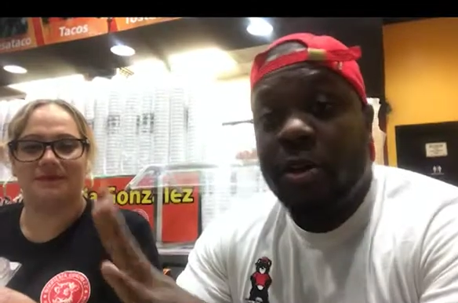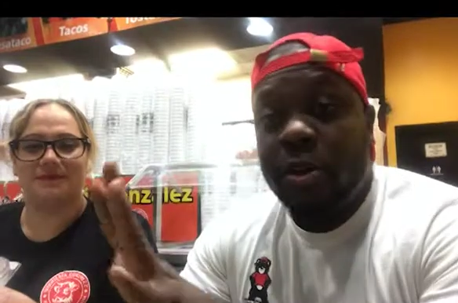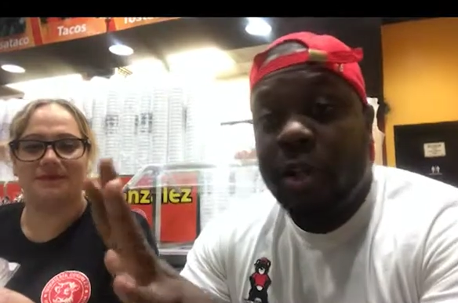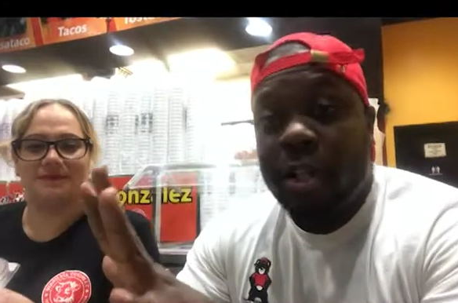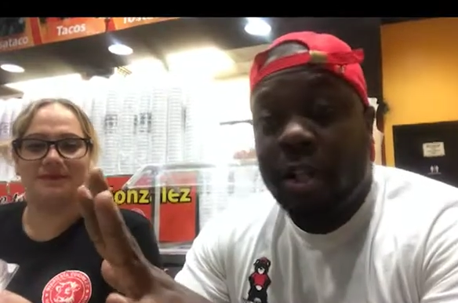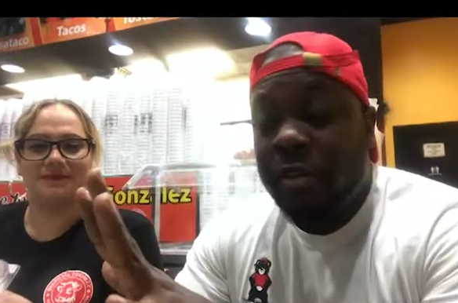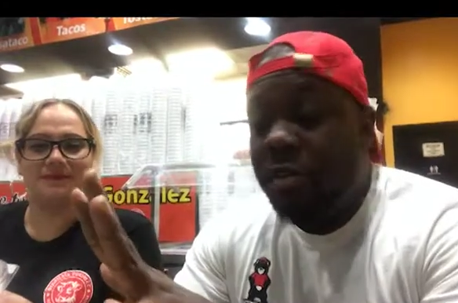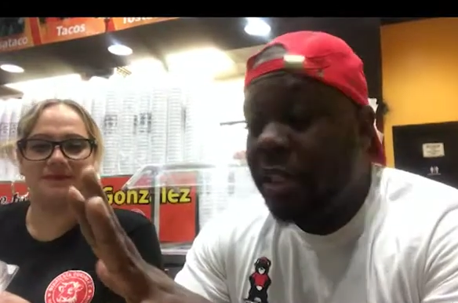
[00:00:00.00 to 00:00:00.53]
Speaker 1: on
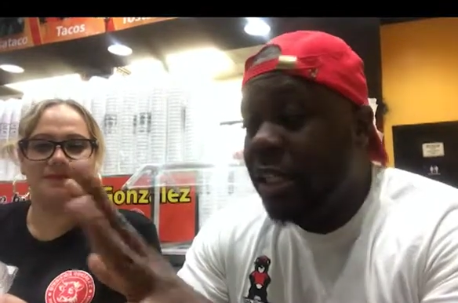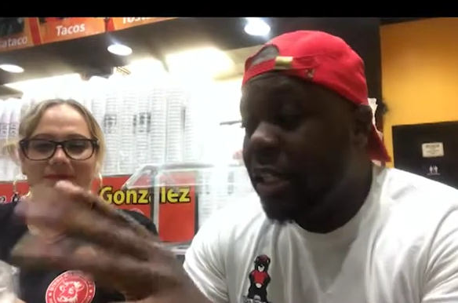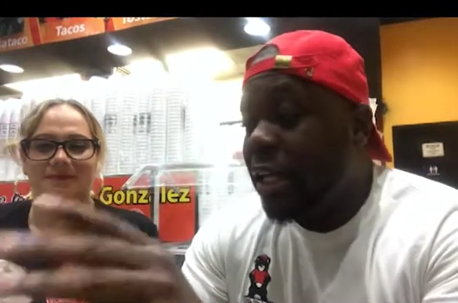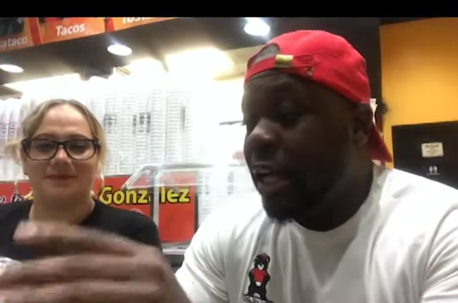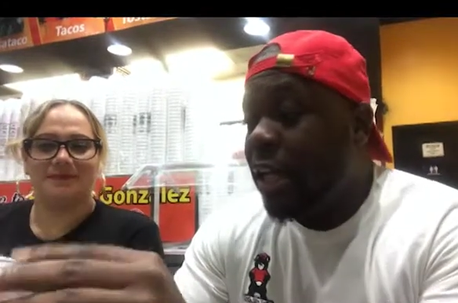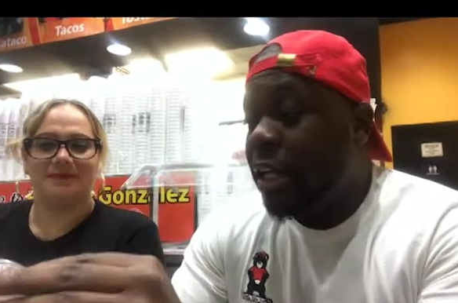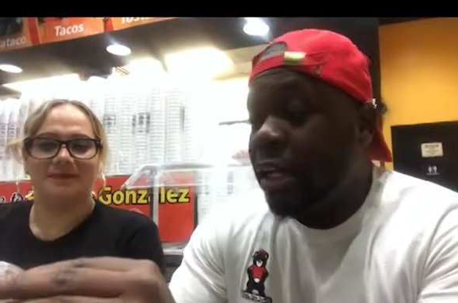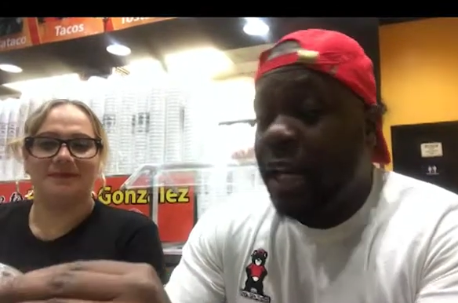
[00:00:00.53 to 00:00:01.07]
a lovely
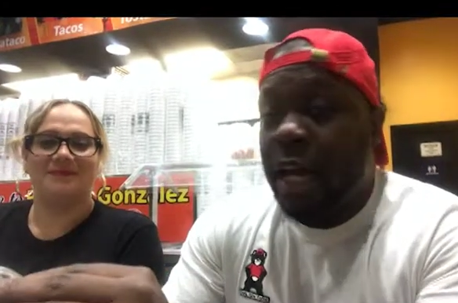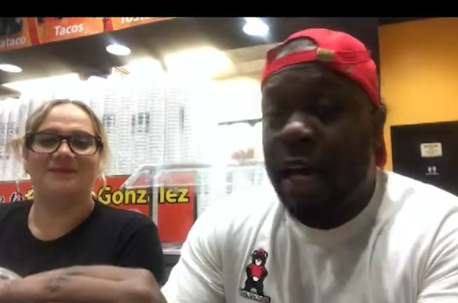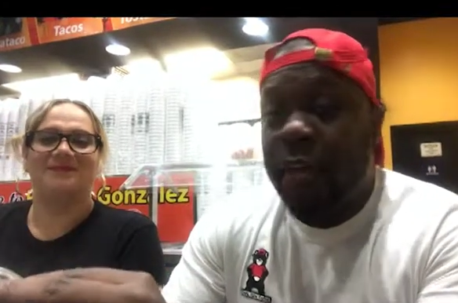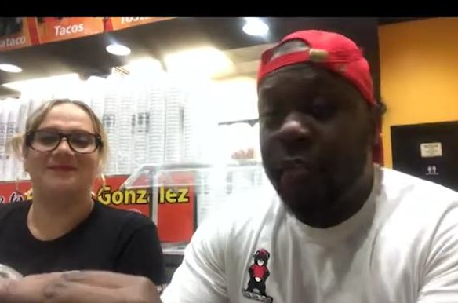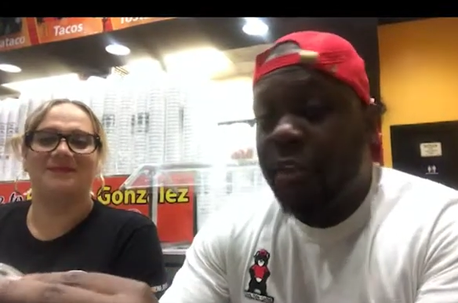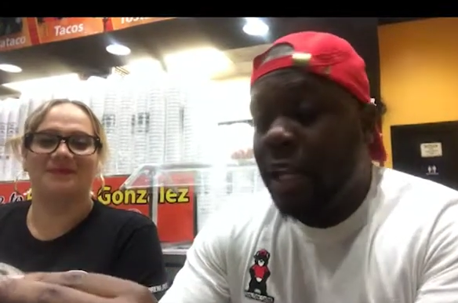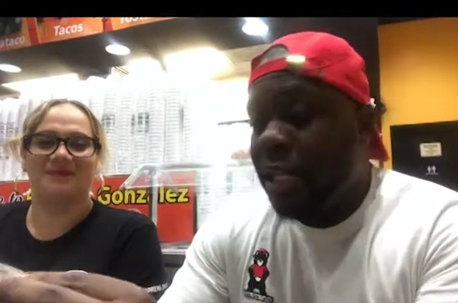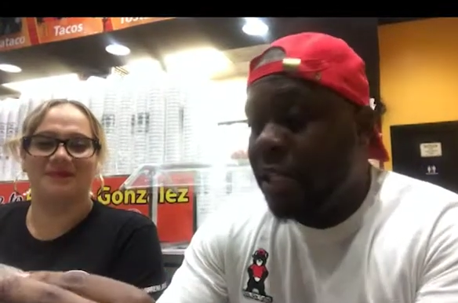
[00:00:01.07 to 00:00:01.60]
date. Now
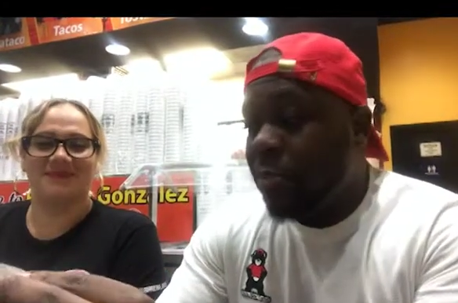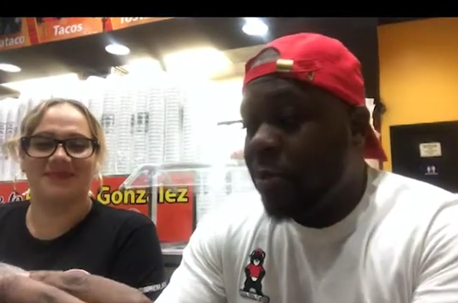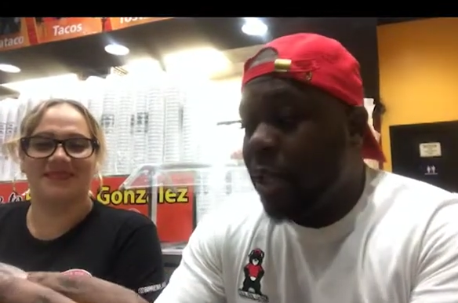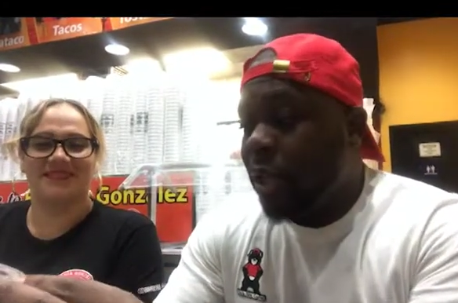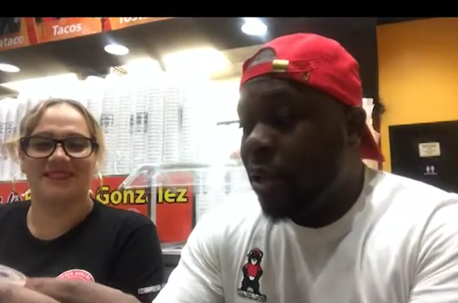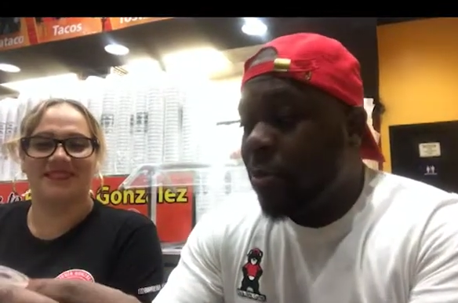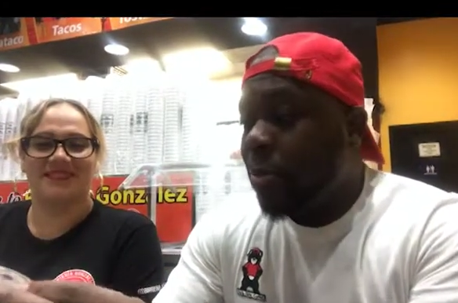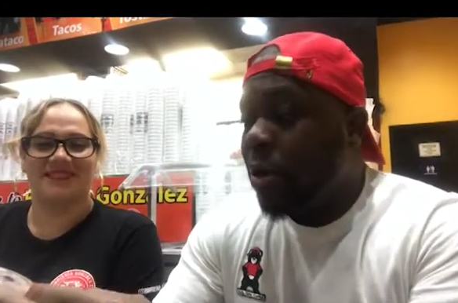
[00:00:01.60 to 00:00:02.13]
I feel like the
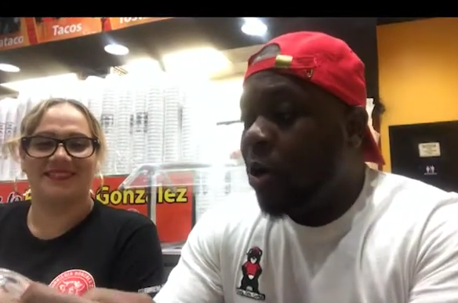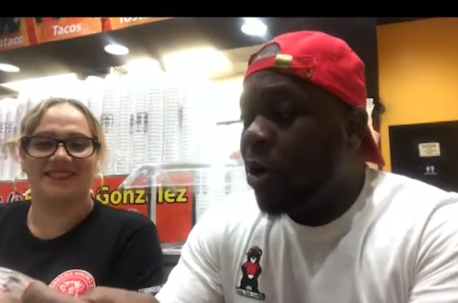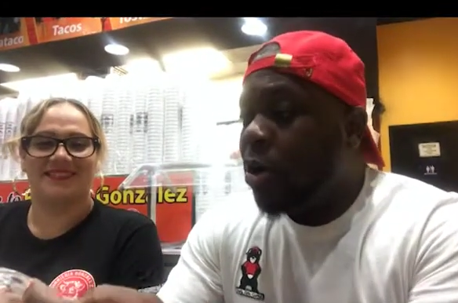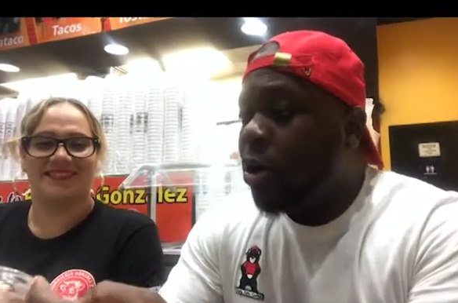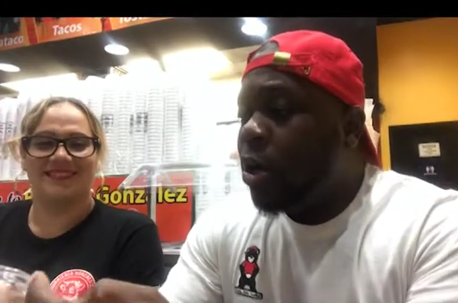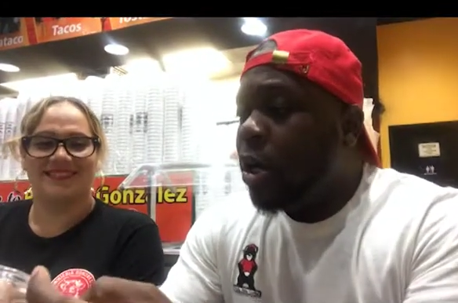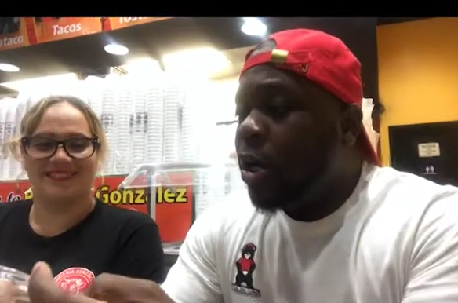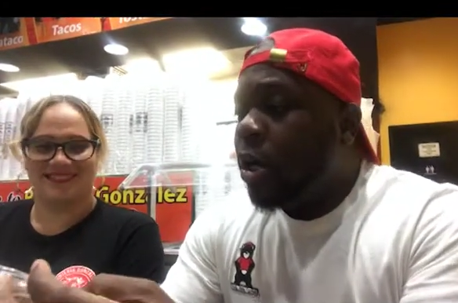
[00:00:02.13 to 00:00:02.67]
belle of the
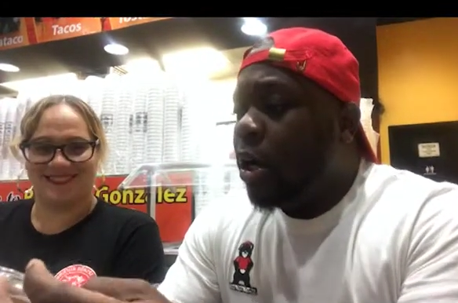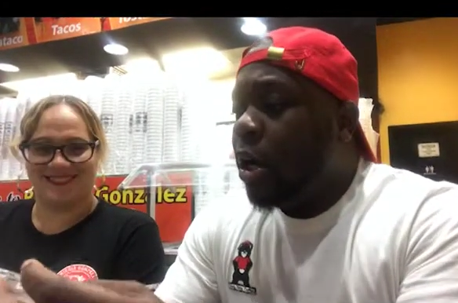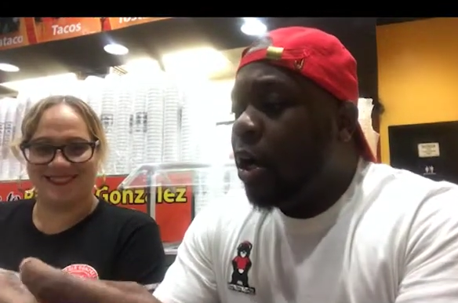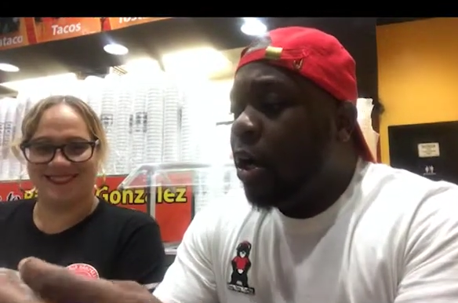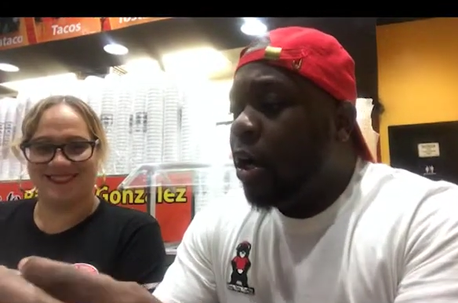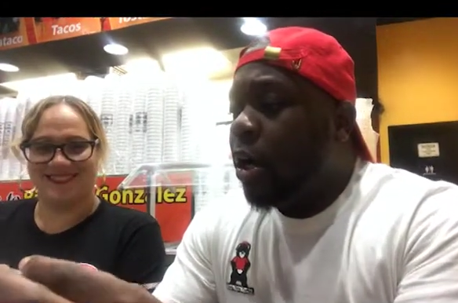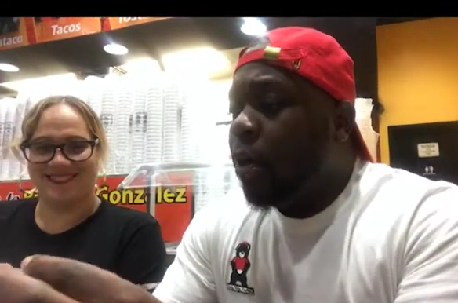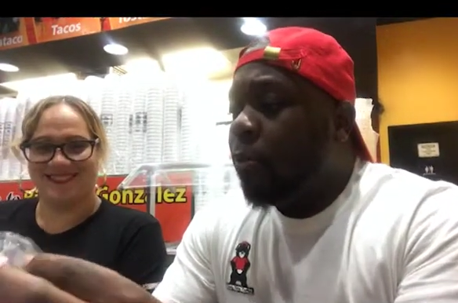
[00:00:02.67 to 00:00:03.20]
ball.
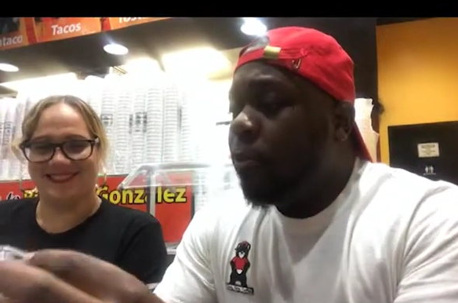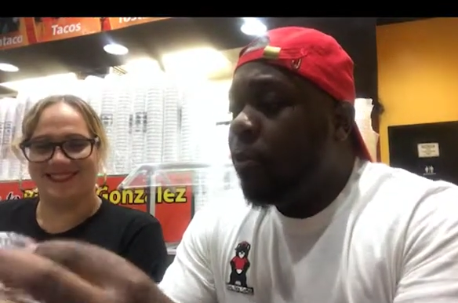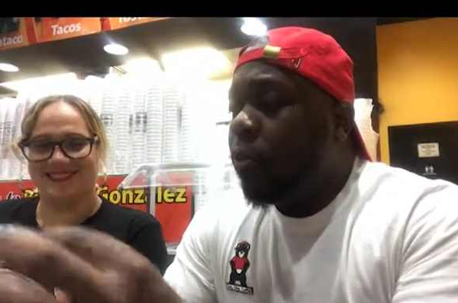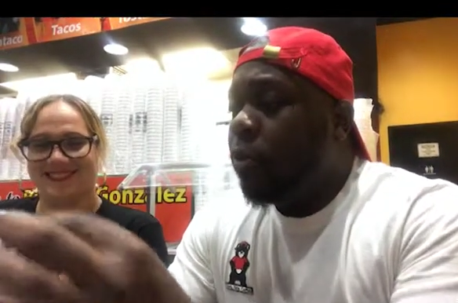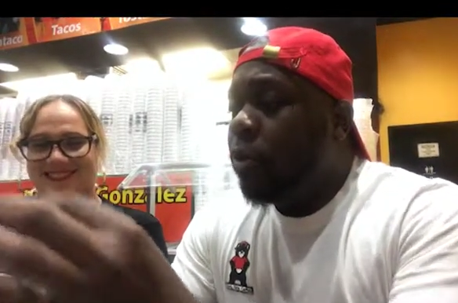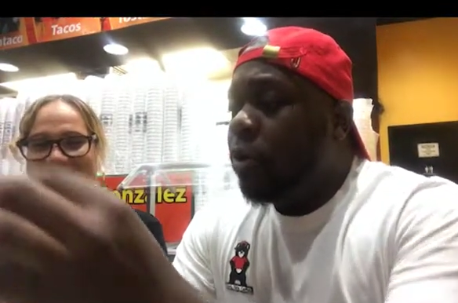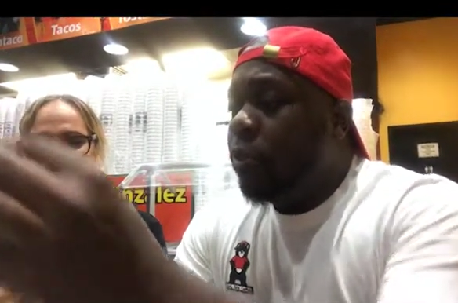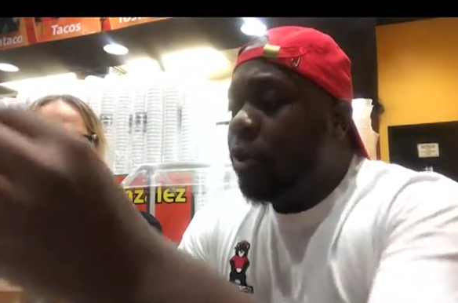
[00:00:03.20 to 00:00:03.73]

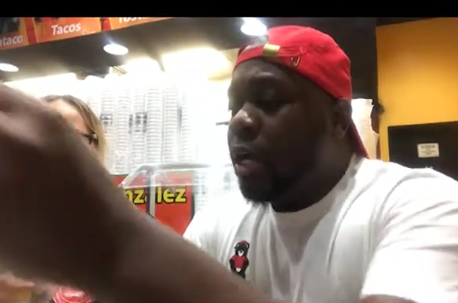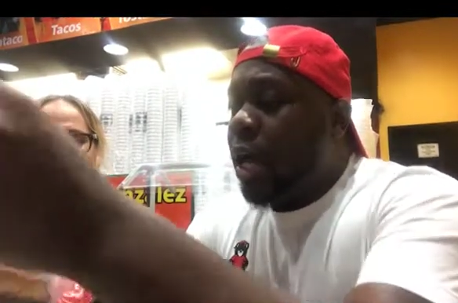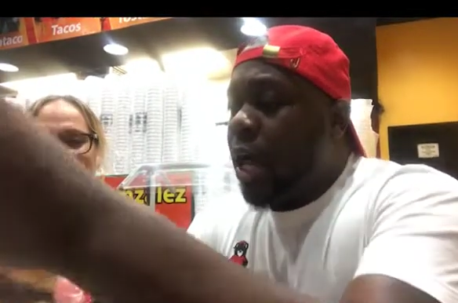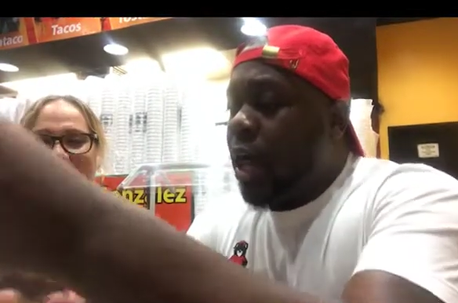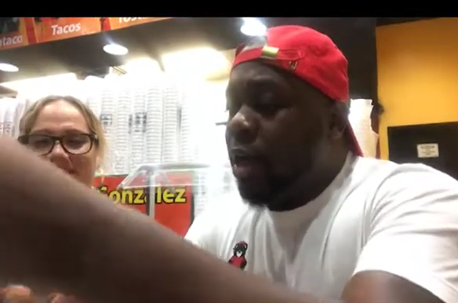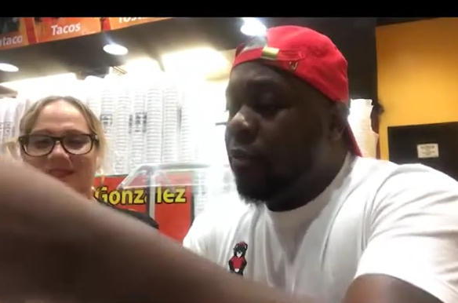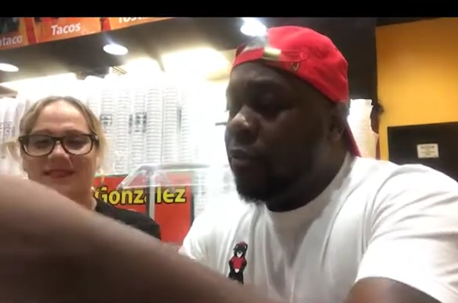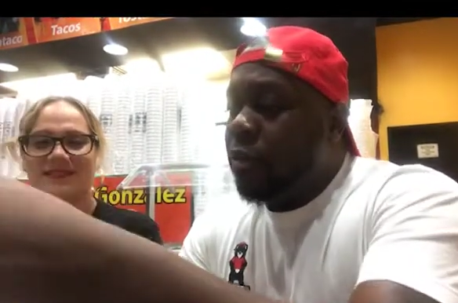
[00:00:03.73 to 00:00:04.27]
What do we
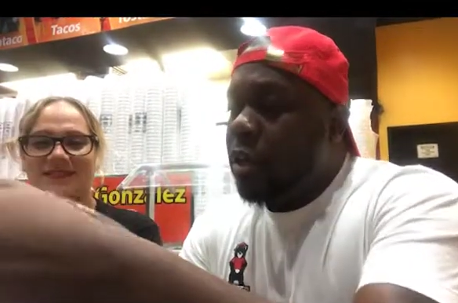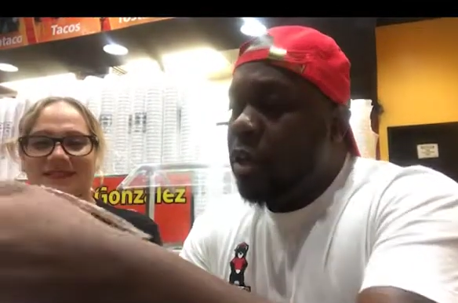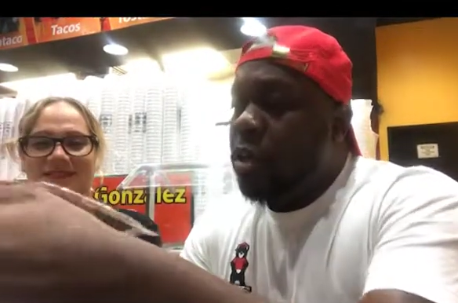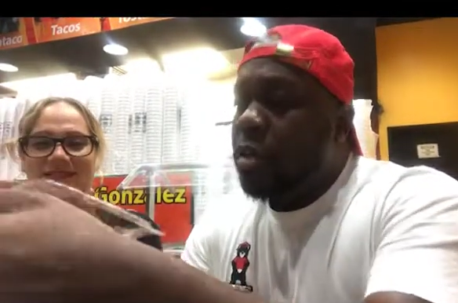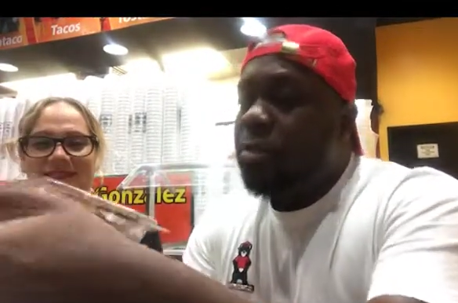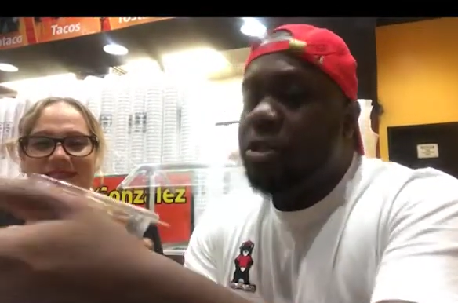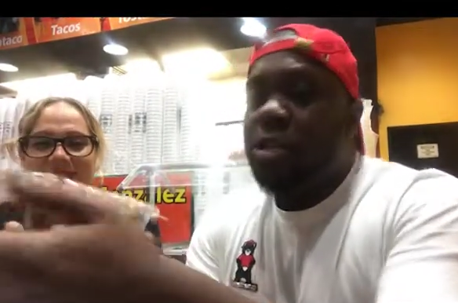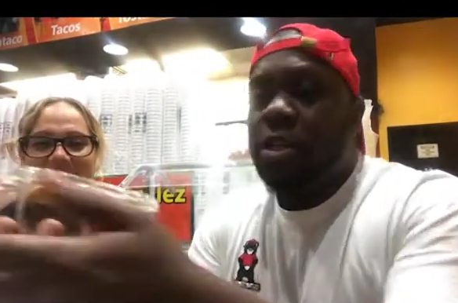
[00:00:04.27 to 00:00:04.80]
have
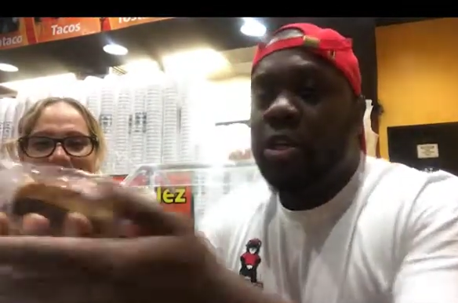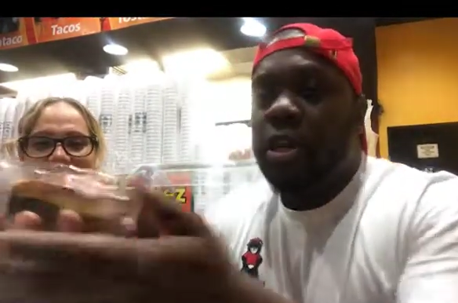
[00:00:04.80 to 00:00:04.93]
here? Let me show